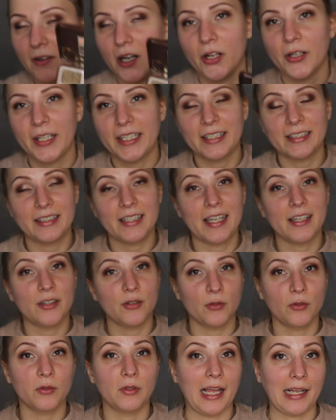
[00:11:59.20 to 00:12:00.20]
Violet, they
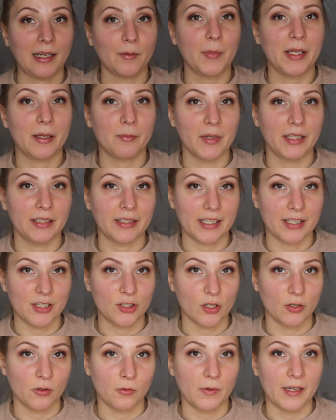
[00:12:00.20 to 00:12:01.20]
do lack
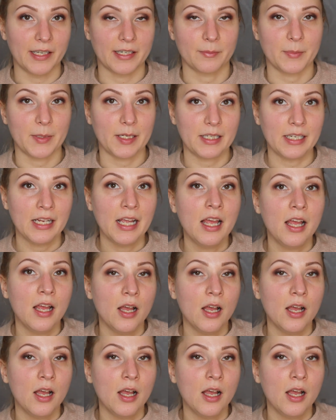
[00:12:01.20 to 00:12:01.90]
pigmentation quite a bit